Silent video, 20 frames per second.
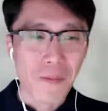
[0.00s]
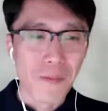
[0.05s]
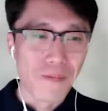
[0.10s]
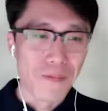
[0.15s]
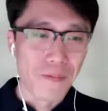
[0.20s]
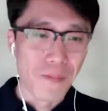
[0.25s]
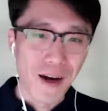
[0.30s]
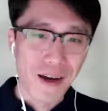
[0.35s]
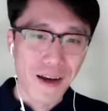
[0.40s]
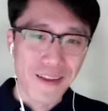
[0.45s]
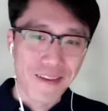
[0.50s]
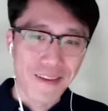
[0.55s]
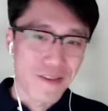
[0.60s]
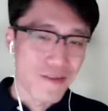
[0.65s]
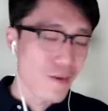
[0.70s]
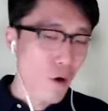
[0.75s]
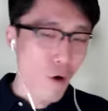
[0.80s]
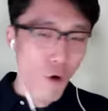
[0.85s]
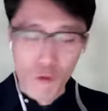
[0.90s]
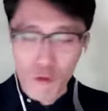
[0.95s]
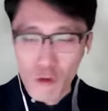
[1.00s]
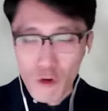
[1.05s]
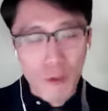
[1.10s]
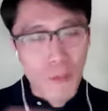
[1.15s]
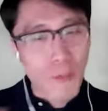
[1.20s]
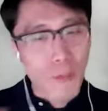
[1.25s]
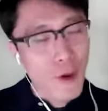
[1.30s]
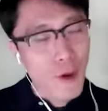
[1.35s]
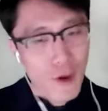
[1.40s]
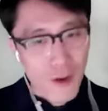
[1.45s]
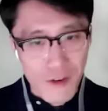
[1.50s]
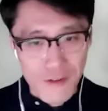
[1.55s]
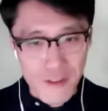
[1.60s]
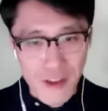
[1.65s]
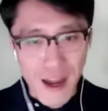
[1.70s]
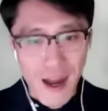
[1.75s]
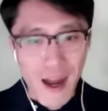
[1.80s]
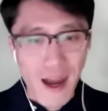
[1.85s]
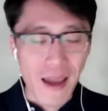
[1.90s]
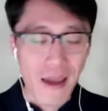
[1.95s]
But over a period of
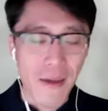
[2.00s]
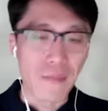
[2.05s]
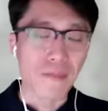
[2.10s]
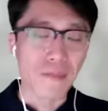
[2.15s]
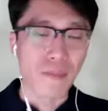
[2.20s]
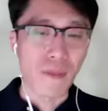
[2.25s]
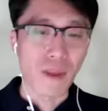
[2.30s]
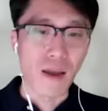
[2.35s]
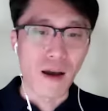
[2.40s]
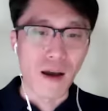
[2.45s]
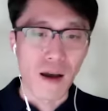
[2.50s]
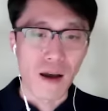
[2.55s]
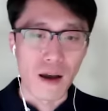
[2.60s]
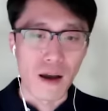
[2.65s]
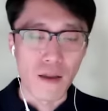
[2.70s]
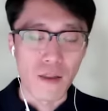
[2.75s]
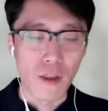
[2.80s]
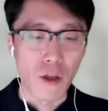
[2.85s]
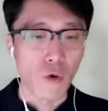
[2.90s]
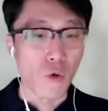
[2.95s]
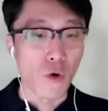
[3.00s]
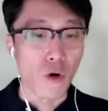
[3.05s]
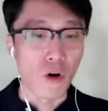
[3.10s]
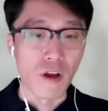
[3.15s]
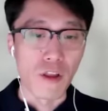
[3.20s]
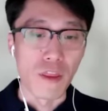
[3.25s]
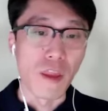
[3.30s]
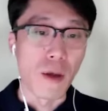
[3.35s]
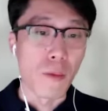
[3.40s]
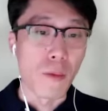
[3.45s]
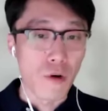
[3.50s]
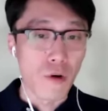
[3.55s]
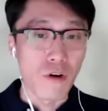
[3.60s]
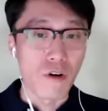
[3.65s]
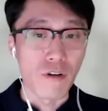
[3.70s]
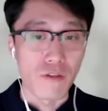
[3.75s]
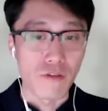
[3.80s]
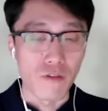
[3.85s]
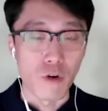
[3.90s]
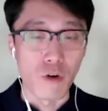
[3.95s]
time, there were a number
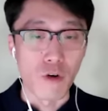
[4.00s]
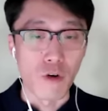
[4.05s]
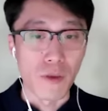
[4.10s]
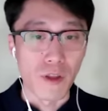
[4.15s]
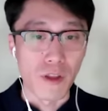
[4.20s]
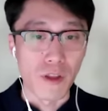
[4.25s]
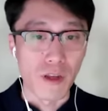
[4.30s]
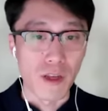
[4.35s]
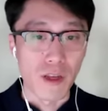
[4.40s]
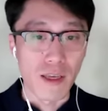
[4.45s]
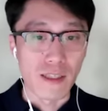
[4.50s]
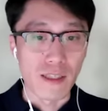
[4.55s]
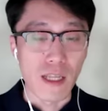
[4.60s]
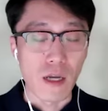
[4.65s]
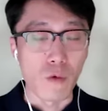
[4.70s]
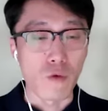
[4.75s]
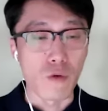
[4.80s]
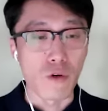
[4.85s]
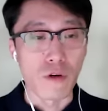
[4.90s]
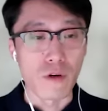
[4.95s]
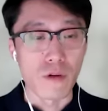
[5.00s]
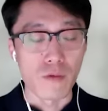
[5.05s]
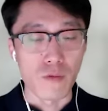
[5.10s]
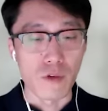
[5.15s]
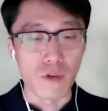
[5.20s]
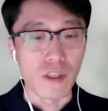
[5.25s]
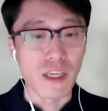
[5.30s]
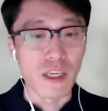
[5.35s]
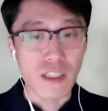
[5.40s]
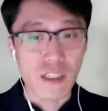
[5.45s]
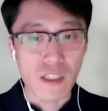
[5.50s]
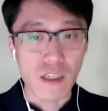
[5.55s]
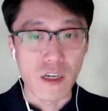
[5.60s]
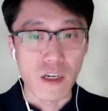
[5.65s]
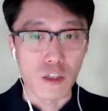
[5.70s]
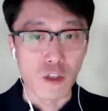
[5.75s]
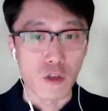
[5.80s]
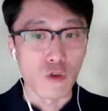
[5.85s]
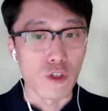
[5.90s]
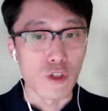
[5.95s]
of vulnerabilities that were released
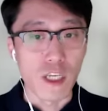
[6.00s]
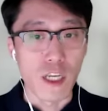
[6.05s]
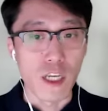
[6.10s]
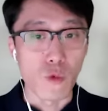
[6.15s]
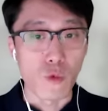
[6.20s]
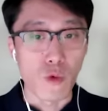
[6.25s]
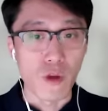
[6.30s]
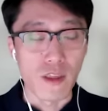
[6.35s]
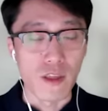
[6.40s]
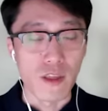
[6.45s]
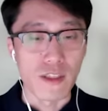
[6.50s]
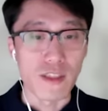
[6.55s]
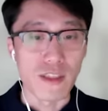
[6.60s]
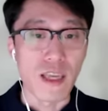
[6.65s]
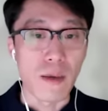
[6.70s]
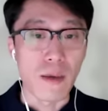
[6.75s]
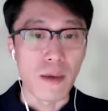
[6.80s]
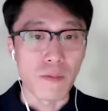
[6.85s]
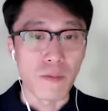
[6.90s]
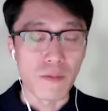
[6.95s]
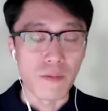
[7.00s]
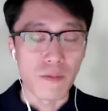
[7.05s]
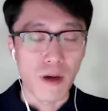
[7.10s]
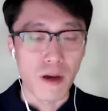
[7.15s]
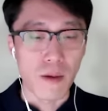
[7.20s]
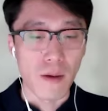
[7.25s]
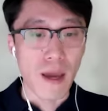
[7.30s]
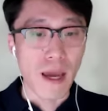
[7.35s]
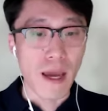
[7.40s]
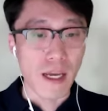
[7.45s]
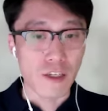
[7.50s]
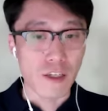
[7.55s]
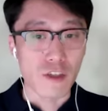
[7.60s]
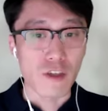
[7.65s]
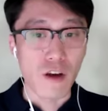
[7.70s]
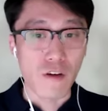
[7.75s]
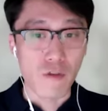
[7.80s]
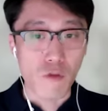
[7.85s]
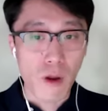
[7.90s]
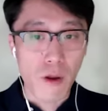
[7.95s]
associated with the same package
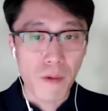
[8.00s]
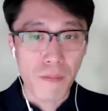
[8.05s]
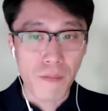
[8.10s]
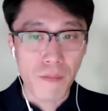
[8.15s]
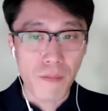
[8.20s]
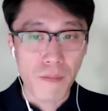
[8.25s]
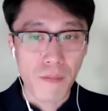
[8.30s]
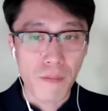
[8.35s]
software.